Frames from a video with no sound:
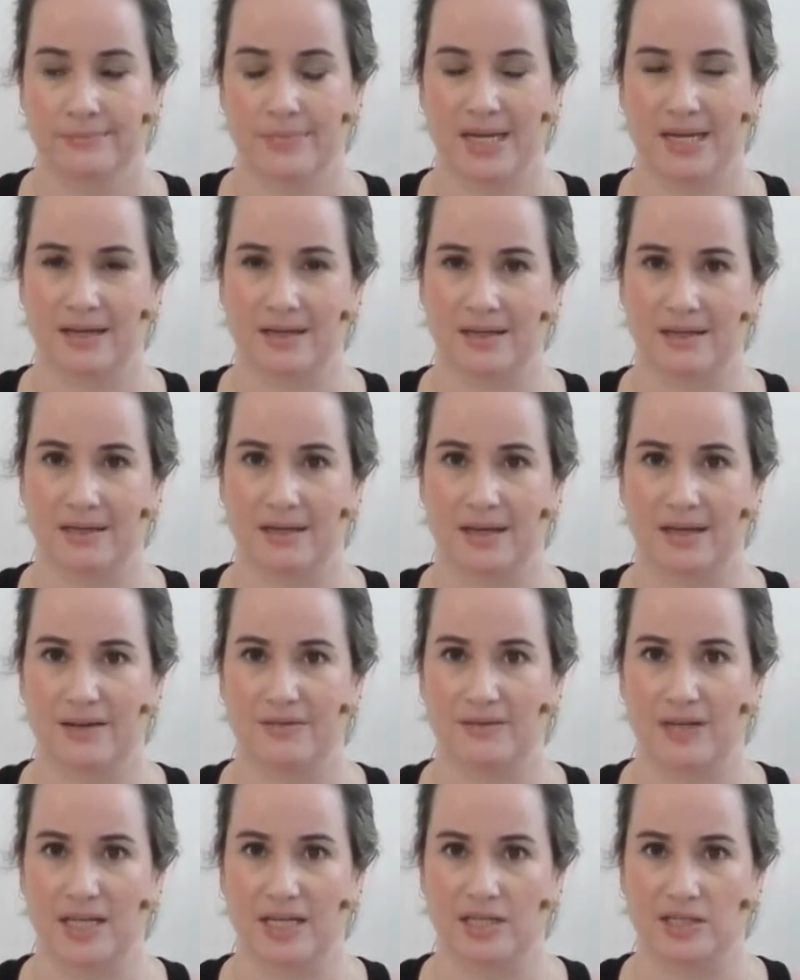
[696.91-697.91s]
Man, I
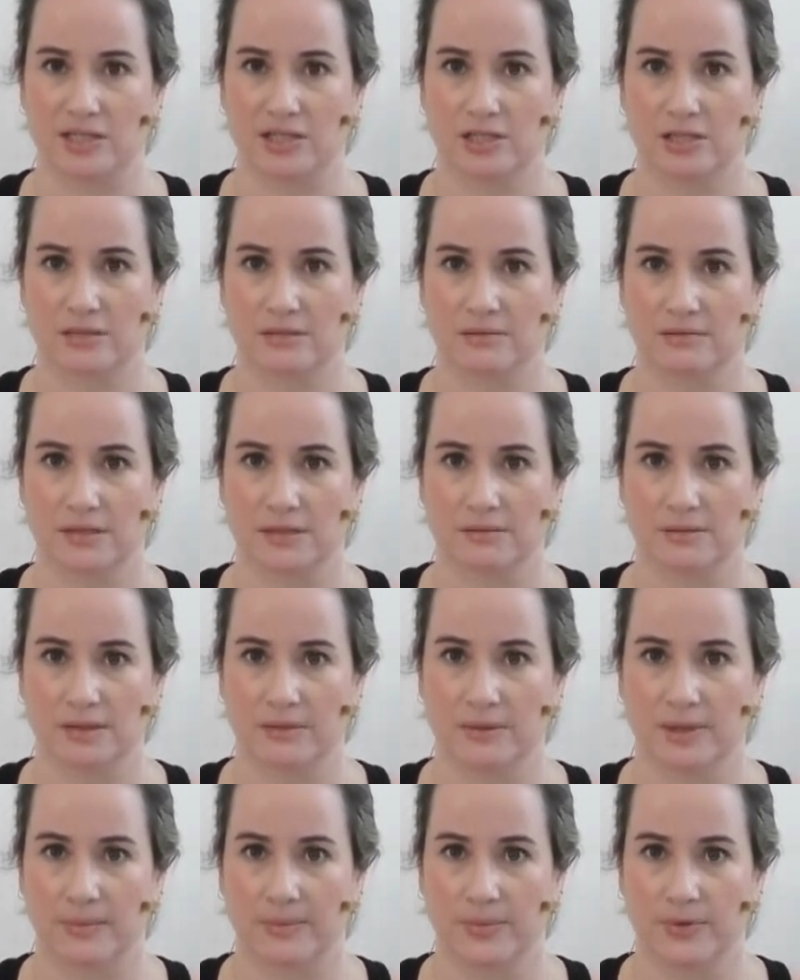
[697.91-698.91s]
have an itch. I really
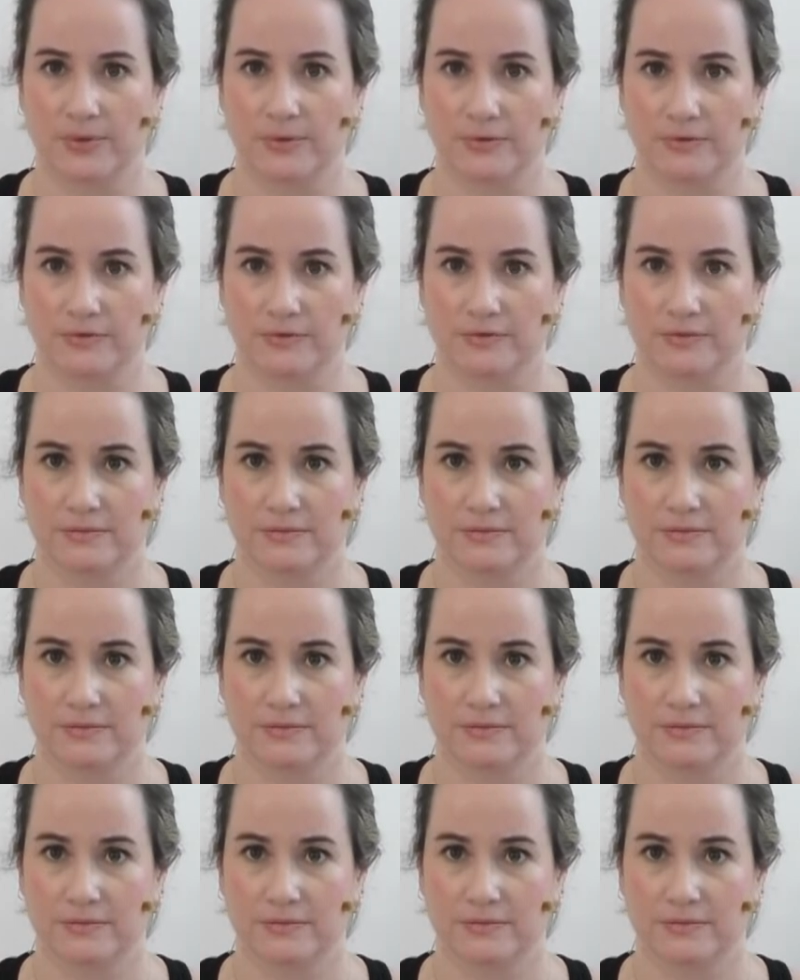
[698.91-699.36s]
want to move.